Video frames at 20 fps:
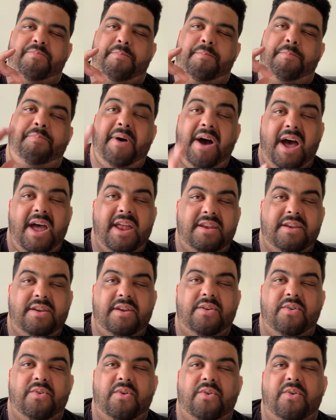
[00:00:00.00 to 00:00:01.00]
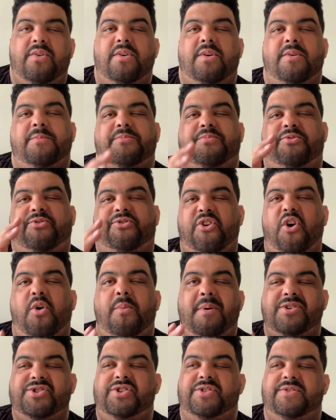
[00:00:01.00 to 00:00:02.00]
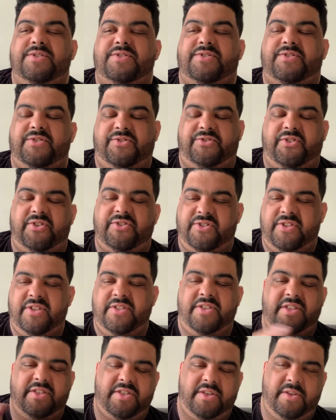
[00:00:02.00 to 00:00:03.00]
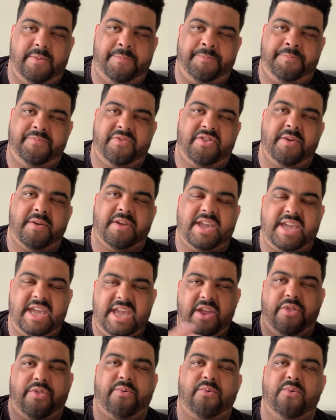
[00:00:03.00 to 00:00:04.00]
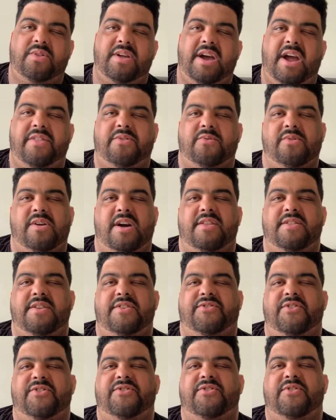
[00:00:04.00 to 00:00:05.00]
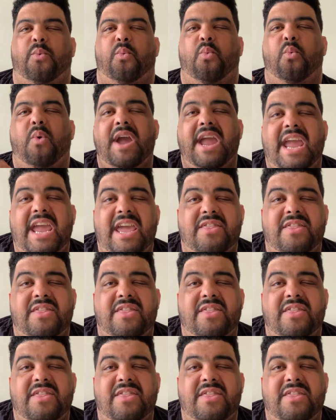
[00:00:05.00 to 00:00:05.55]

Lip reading: But so much, the key through line through a lot of this is the way